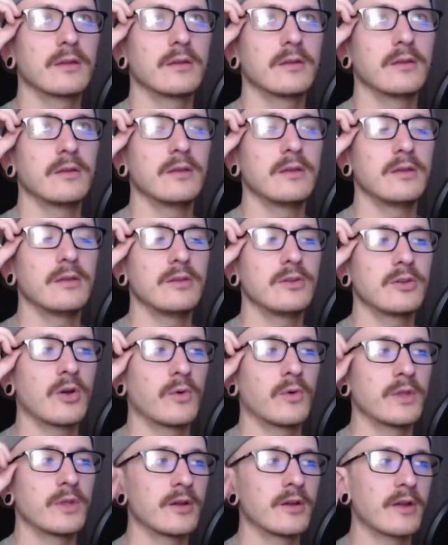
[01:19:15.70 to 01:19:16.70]
you
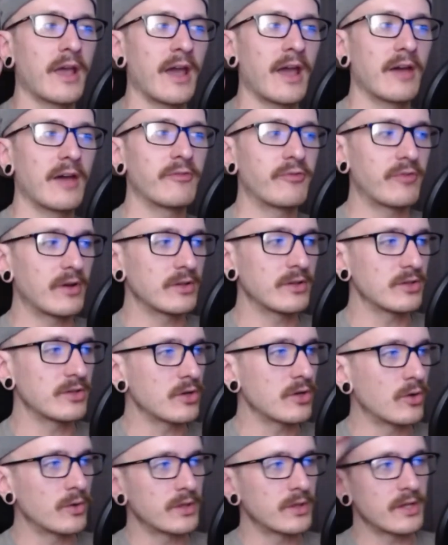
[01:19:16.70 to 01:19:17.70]
go in there to have fun, you
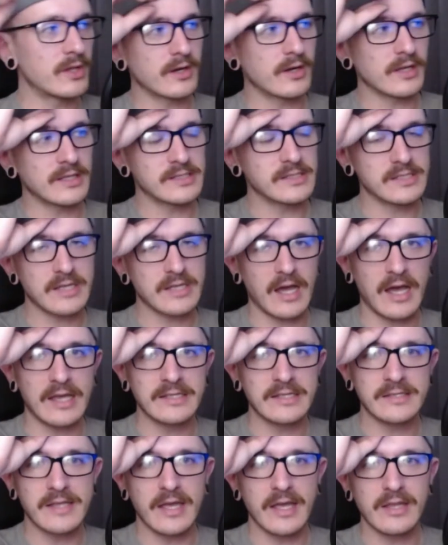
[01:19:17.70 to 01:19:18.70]
go in there against
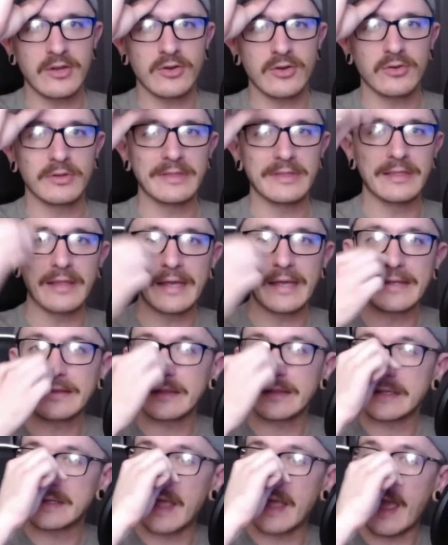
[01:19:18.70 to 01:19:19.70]
guys that you're
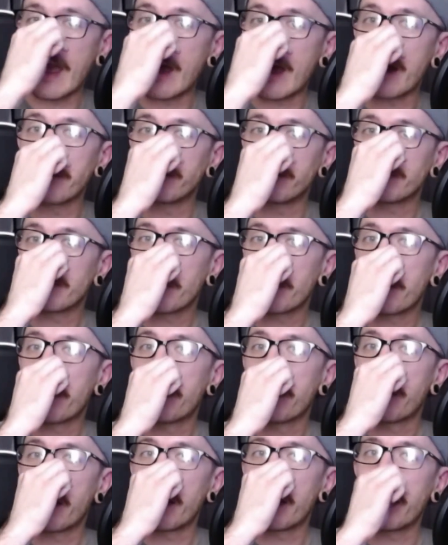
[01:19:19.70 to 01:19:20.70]
likely to have
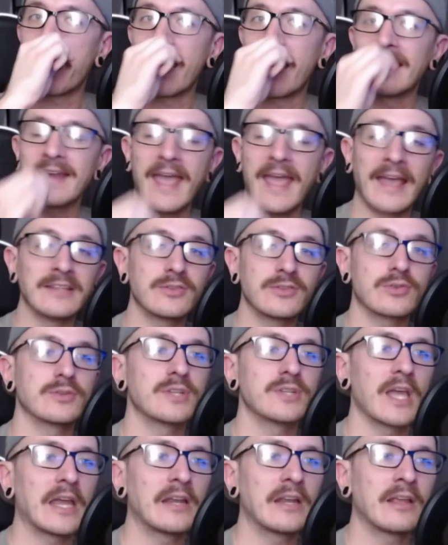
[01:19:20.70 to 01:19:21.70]
an
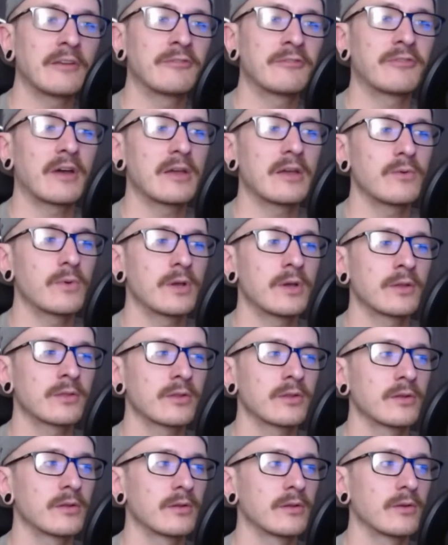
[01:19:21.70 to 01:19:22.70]
entertaining fight with,
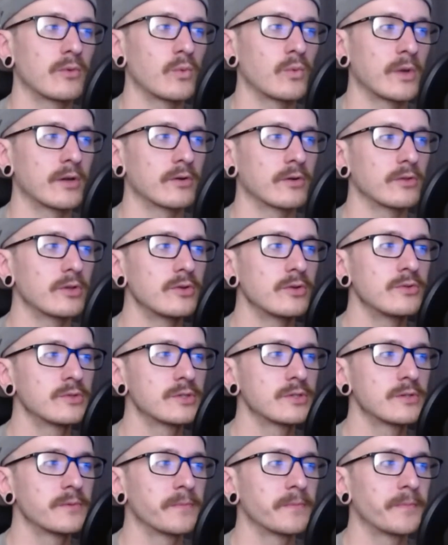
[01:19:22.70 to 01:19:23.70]
win or lose.